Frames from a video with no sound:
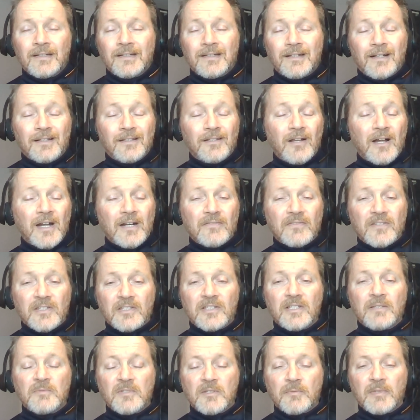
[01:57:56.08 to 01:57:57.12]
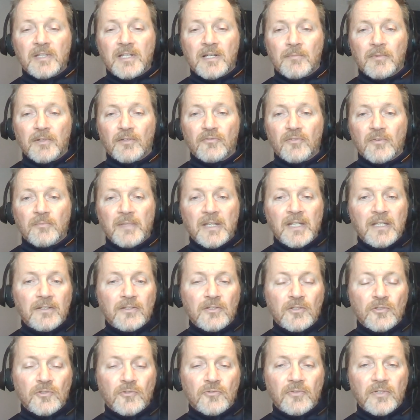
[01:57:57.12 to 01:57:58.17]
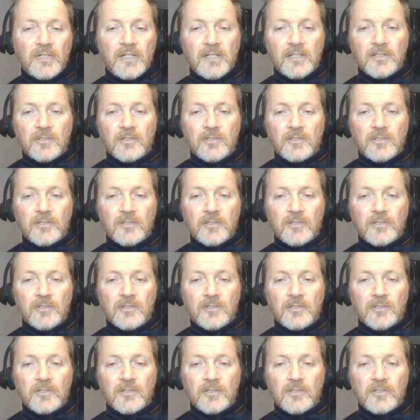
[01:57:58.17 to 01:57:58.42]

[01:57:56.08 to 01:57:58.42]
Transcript: a lot of this seems to be coming from industry.